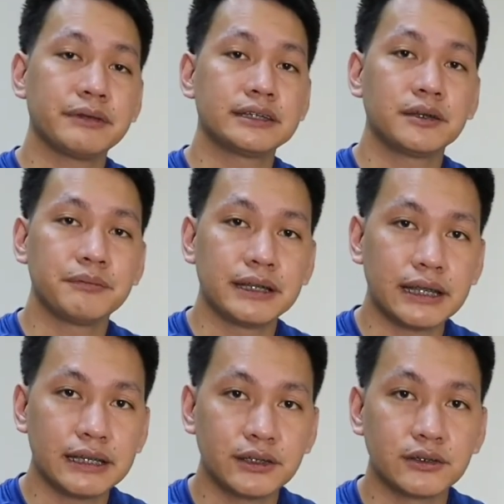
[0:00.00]
step is the
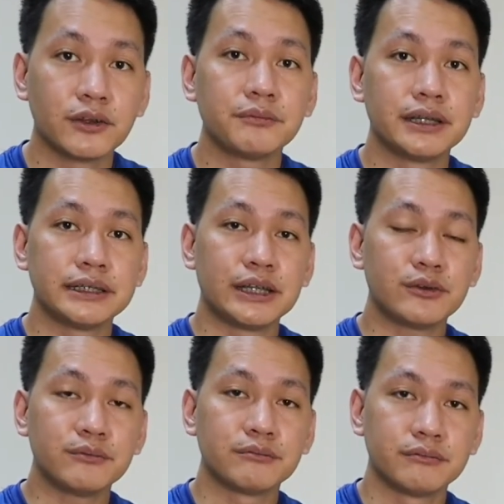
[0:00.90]
application of the
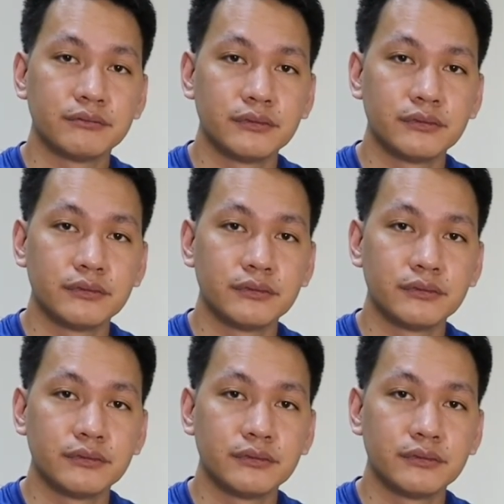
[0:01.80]
serum.